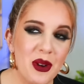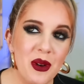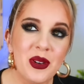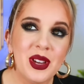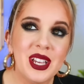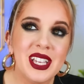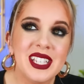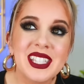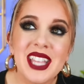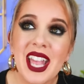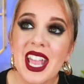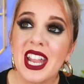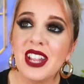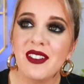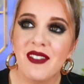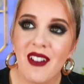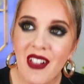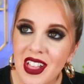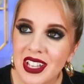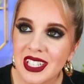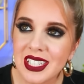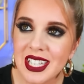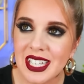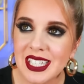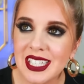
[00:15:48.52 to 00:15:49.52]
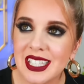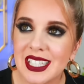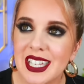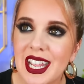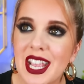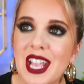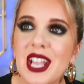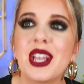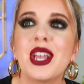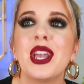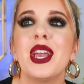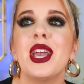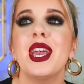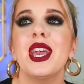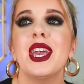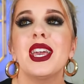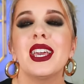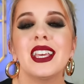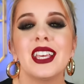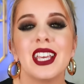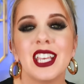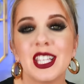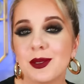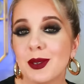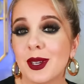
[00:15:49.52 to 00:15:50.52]
always hated Valentine's Day
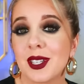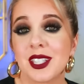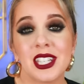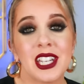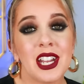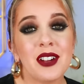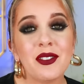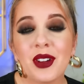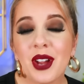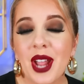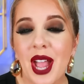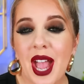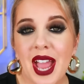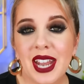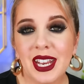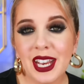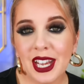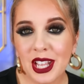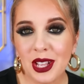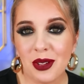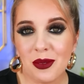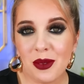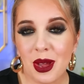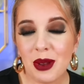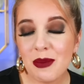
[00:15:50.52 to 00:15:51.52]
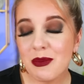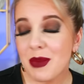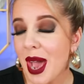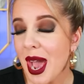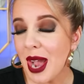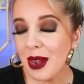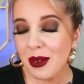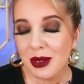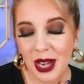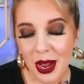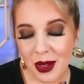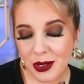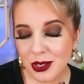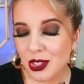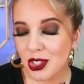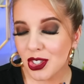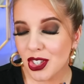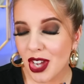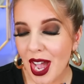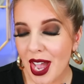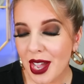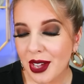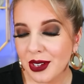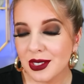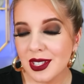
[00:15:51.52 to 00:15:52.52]
is because I never had anyone back when I was a
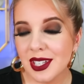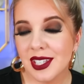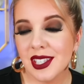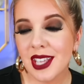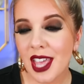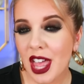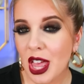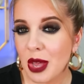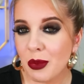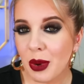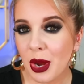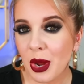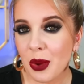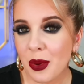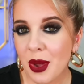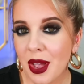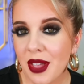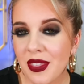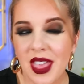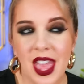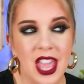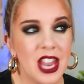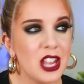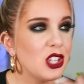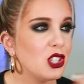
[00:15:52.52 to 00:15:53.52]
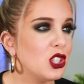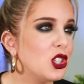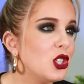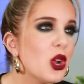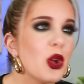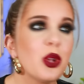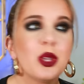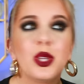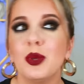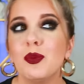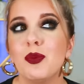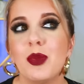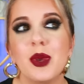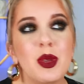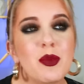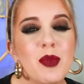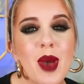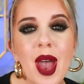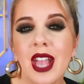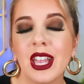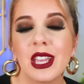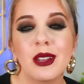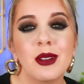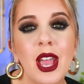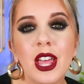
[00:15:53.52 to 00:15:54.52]
child to celebrate with. And you know, you'd be
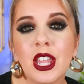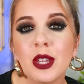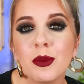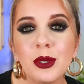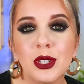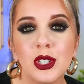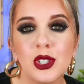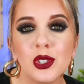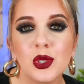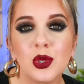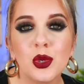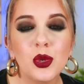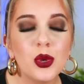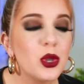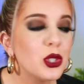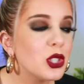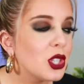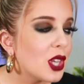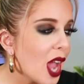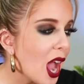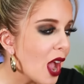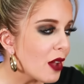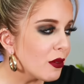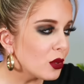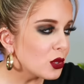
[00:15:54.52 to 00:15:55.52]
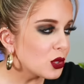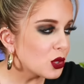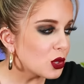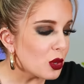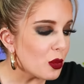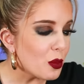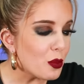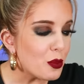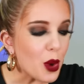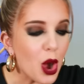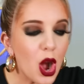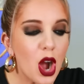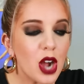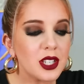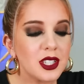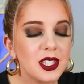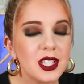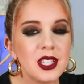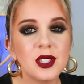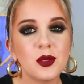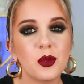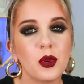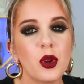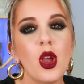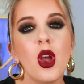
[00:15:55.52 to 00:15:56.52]
back in elementary school and you have those little
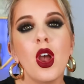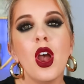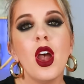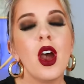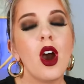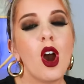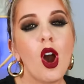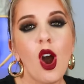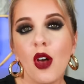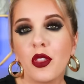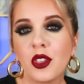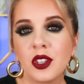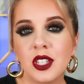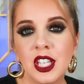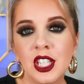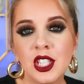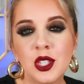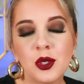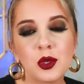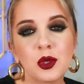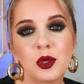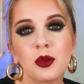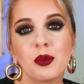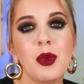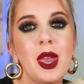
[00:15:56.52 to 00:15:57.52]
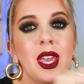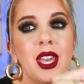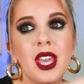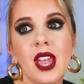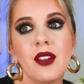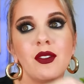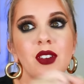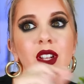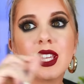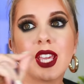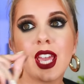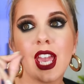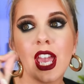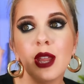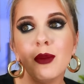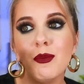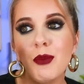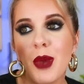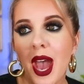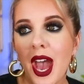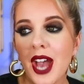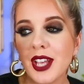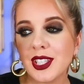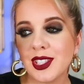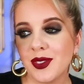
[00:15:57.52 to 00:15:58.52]
boxes where all the teachers would make every kid
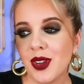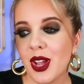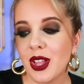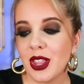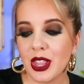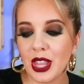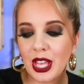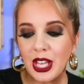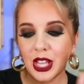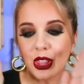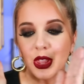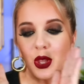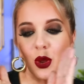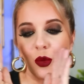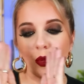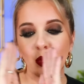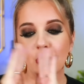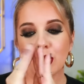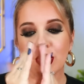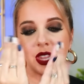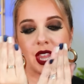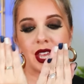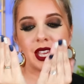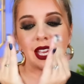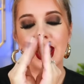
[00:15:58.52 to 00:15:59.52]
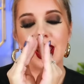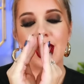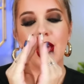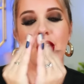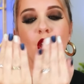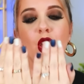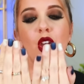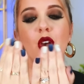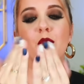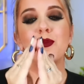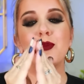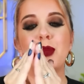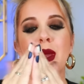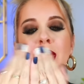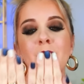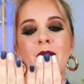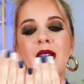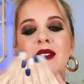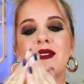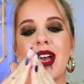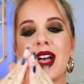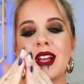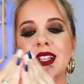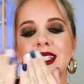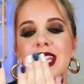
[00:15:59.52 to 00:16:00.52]
pass around like a little like be
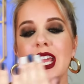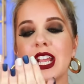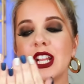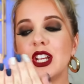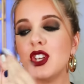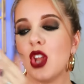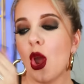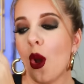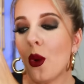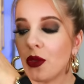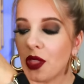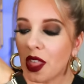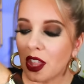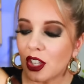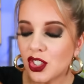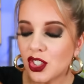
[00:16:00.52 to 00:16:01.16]
my Valentine note and